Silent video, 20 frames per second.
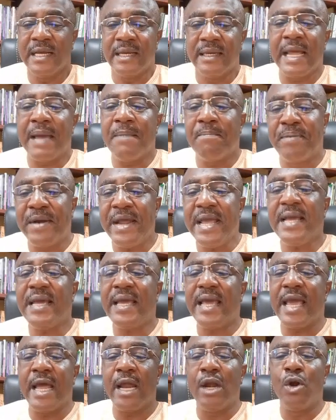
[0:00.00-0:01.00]
they
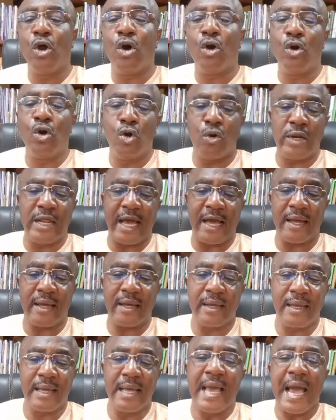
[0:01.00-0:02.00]
bring a low loader
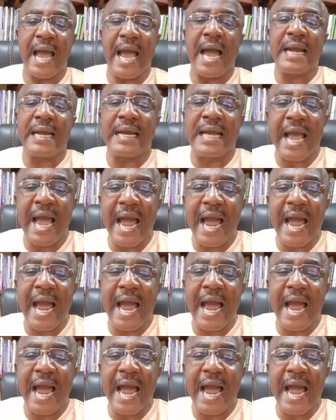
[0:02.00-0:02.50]
and